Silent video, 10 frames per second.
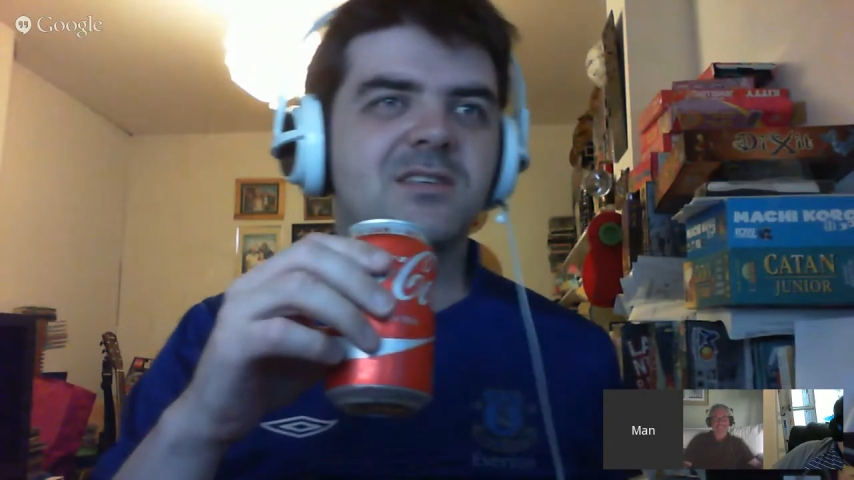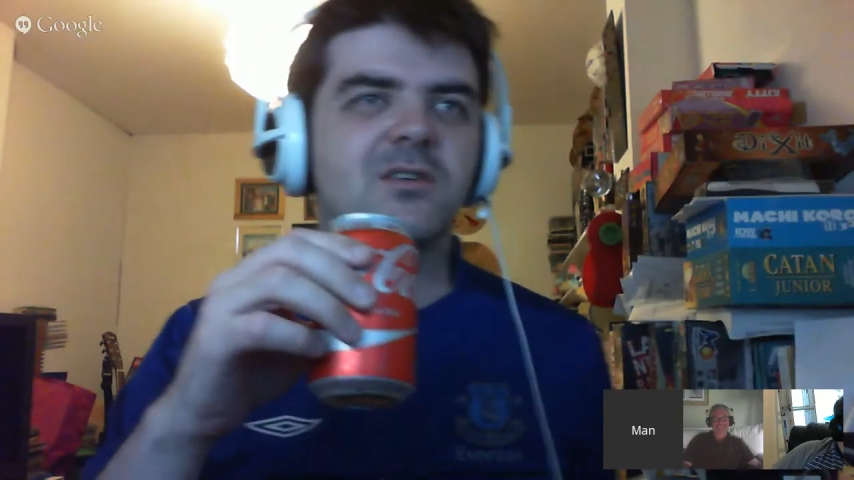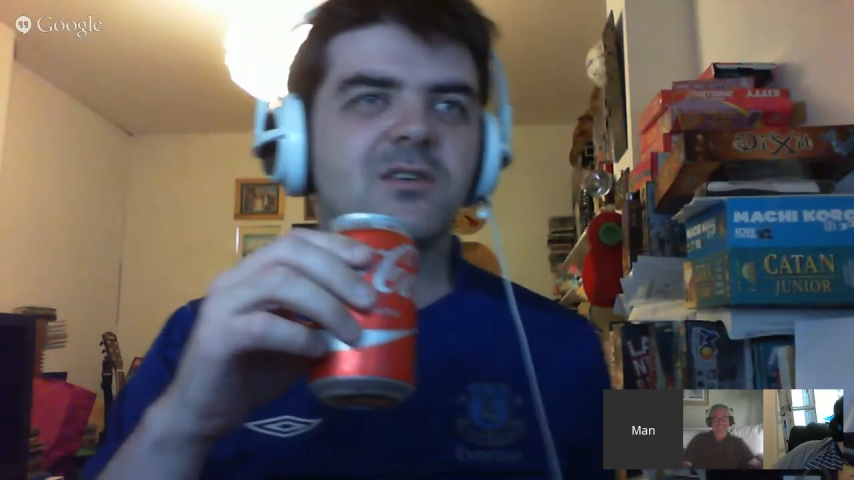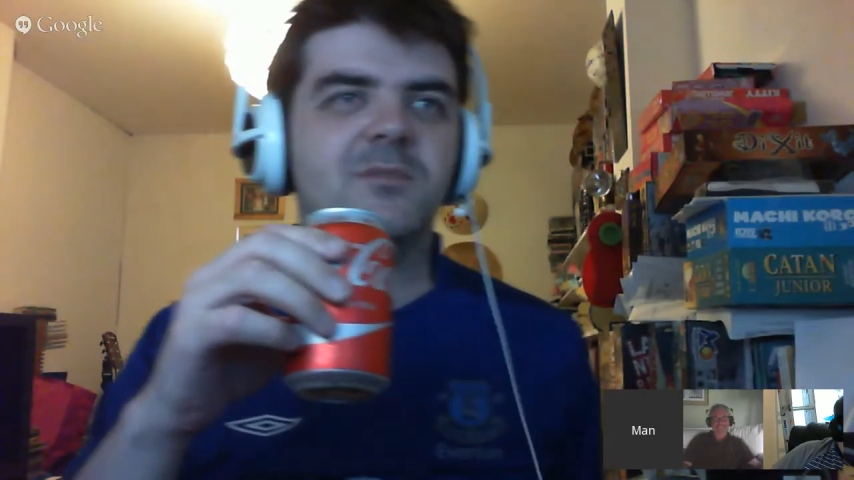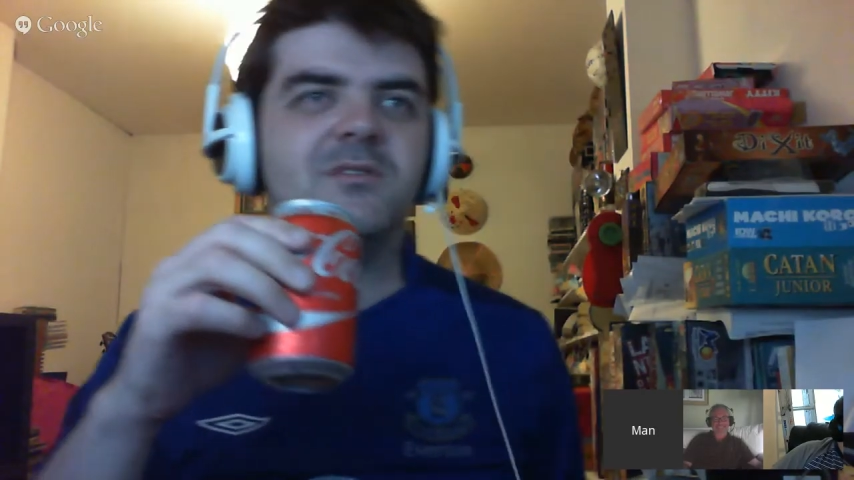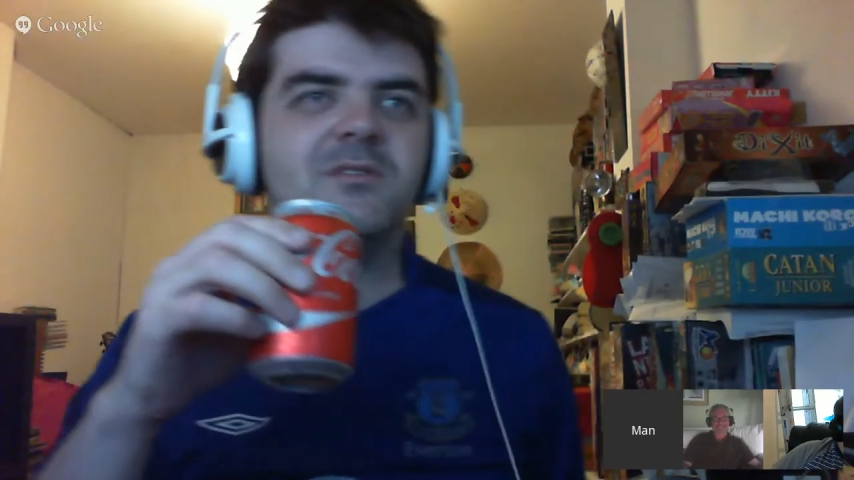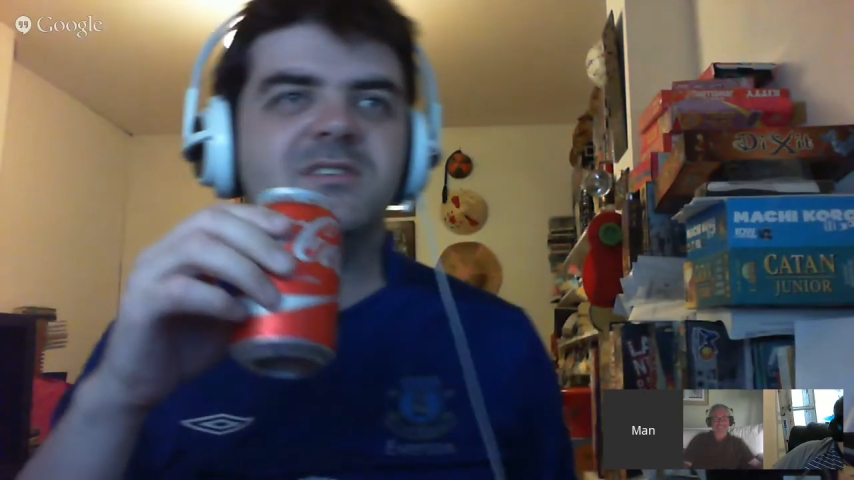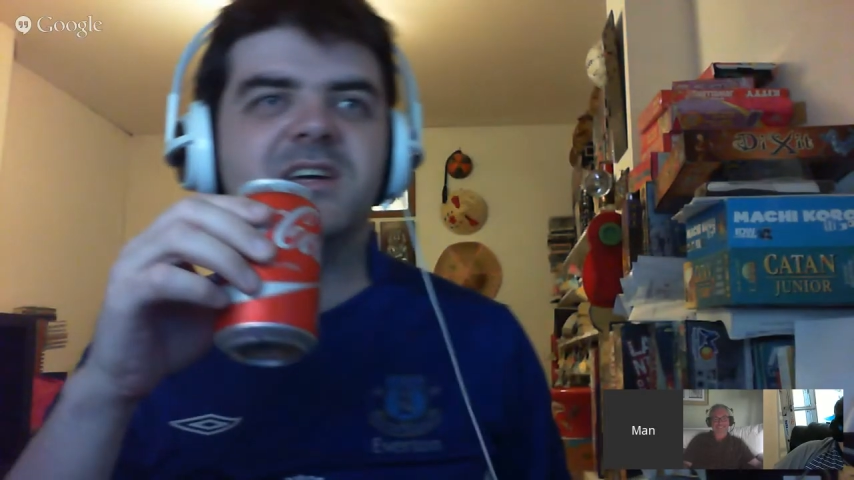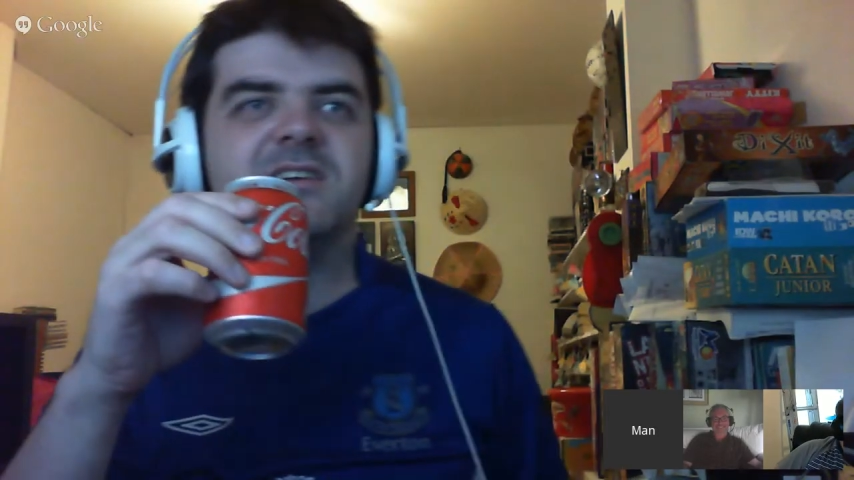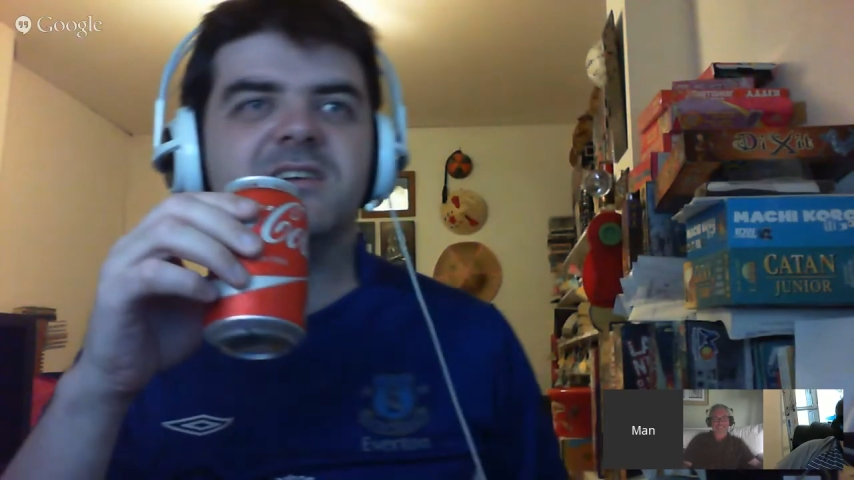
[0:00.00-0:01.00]
It's all computerized
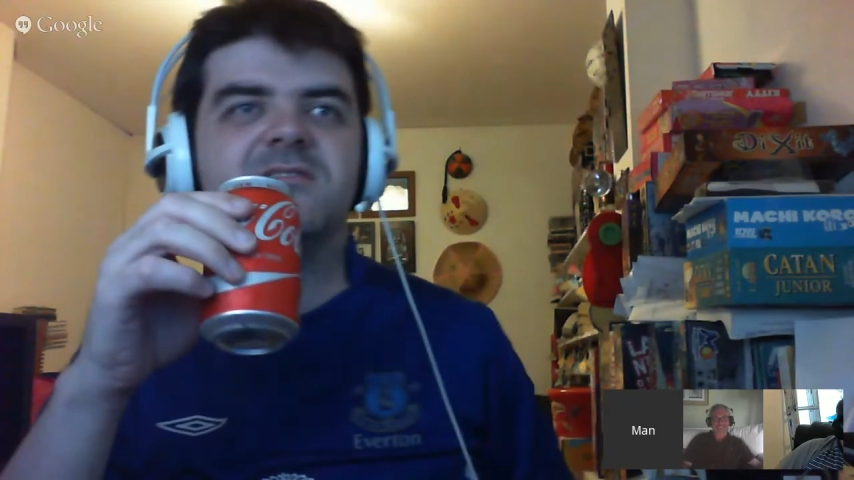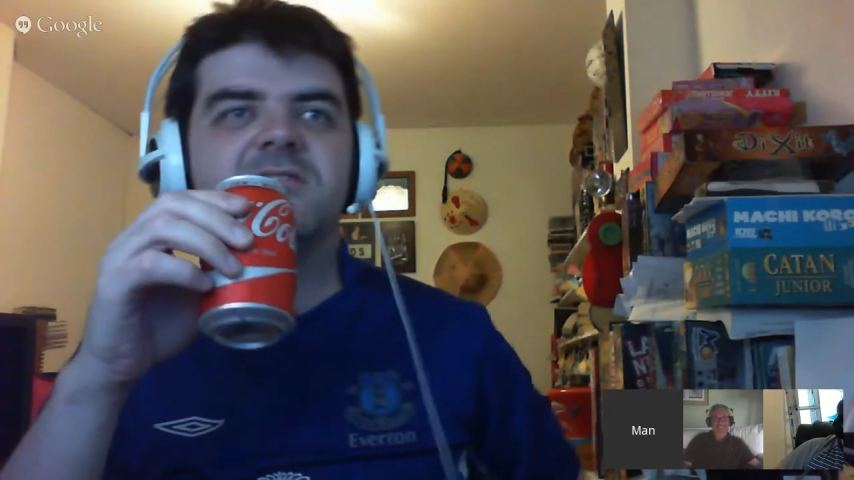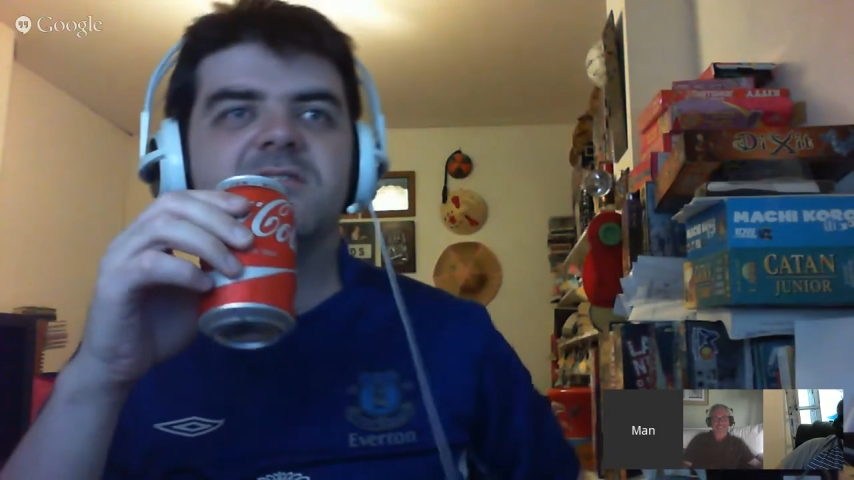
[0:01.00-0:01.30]
checkouts, so.